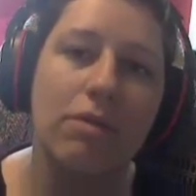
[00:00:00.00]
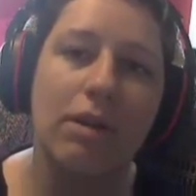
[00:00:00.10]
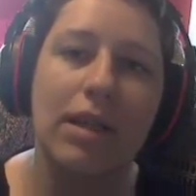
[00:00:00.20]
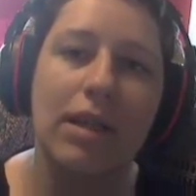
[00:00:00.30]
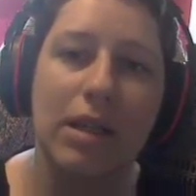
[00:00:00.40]
We're
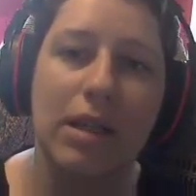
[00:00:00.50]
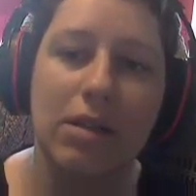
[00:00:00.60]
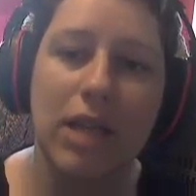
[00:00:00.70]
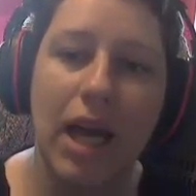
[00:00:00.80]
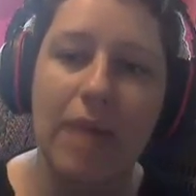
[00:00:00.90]
very
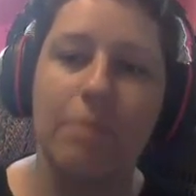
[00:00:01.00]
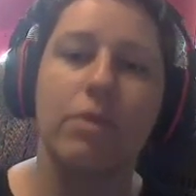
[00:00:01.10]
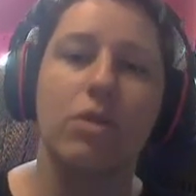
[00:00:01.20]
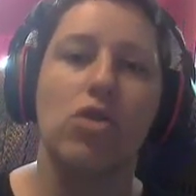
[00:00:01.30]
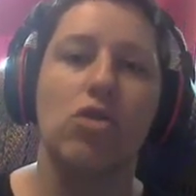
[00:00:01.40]

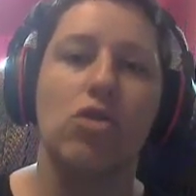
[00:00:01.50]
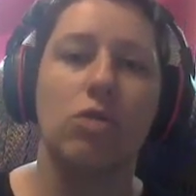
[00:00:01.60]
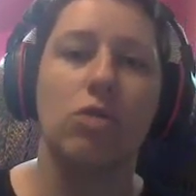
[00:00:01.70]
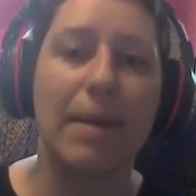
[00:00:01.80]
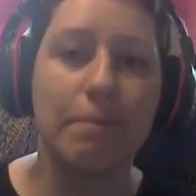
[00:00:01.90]
time
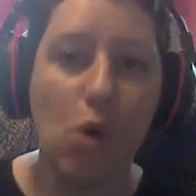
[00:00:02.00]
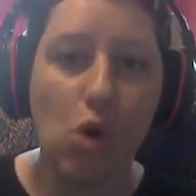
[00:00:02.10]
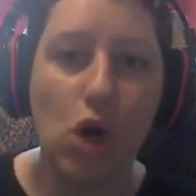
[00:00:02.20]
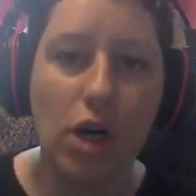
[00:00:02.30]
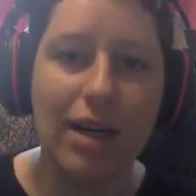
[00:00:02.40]
time
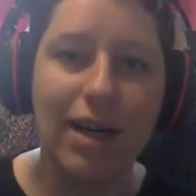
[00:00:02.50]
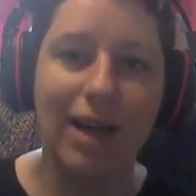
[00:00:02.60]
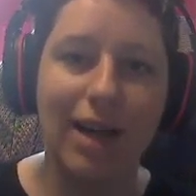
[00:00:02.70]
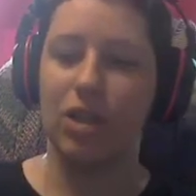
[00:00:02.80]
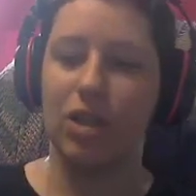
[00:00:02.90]
poor in
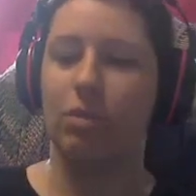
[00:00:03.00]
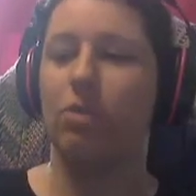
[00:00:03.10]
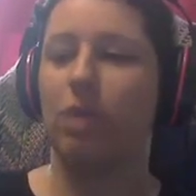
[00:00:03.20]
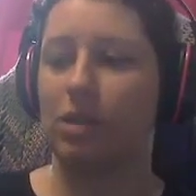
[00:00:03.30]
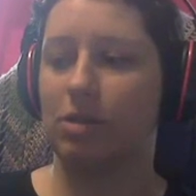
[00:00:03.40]
animation. We
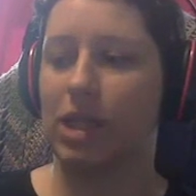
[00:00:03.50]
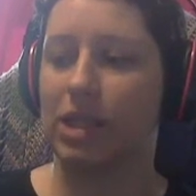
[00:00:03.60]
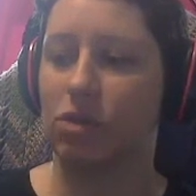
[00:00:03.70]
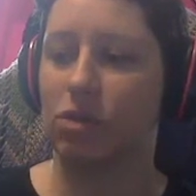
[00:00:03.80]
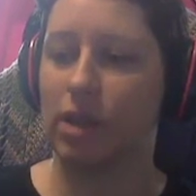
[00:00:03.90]
want to do
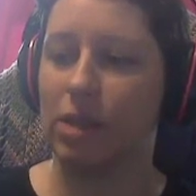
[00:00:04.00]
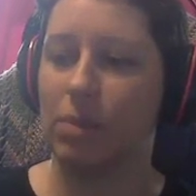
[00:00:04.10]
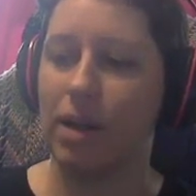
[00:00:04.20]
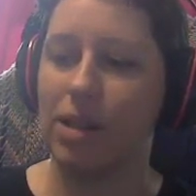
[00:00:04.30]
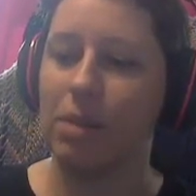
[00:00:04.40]
things as quickly as
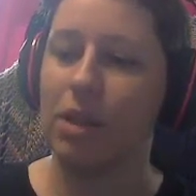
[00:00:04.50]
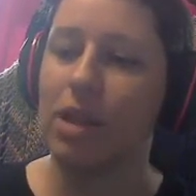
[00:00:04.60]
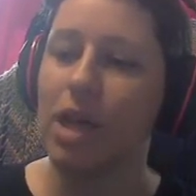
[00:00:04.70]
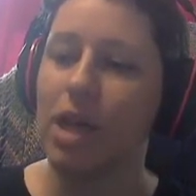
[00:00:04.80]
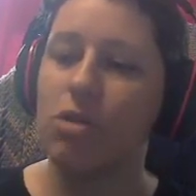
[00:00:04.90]

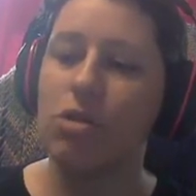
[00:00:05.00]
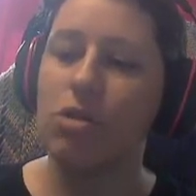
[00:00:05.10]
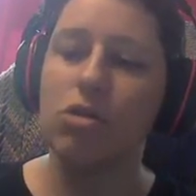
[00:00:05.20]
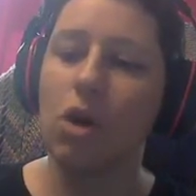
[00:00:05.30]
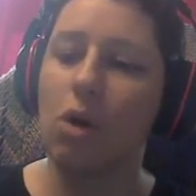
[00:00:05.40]
possible. So
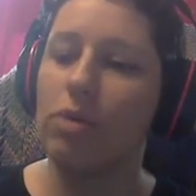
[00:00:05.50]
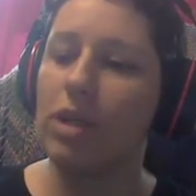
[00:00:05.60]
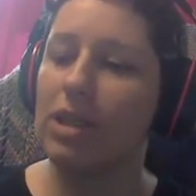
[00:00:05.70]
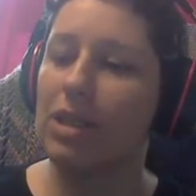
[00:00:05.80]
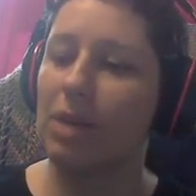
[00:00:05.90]
there's no
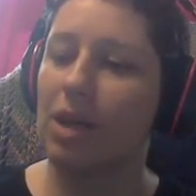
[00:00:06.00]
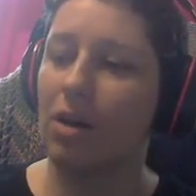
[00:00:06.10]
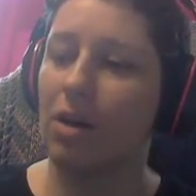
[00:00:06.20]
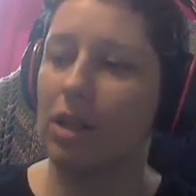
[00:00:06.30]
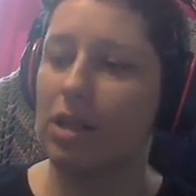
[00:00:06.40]
reason to make
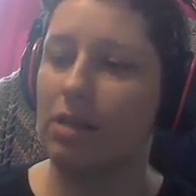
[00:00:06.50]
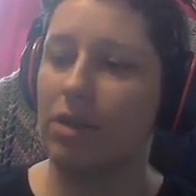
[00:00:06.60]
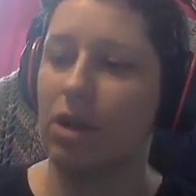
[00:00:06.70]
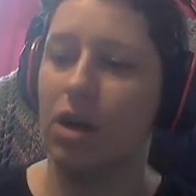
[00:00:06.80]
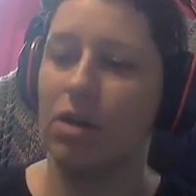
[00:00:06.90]
all these
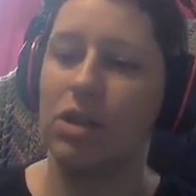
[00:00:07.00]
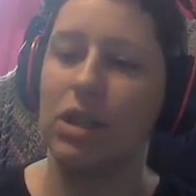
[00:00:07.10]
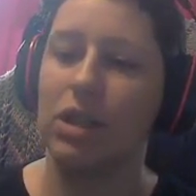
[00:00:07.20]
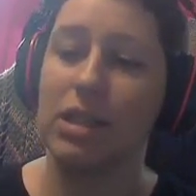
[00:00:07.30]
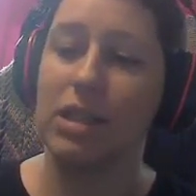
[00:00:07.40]
different
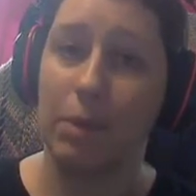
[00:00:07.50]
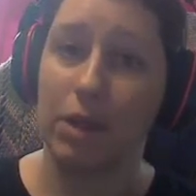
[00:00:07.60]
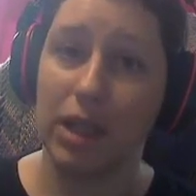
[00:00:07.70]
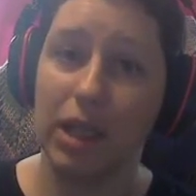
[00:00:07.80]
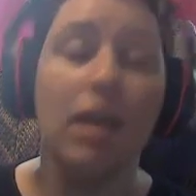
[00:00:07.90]
hearts
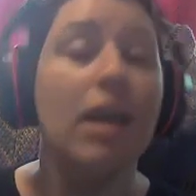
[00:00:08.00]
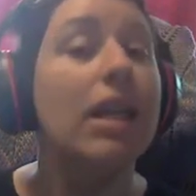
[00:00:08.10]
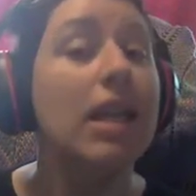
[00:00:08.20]
separately.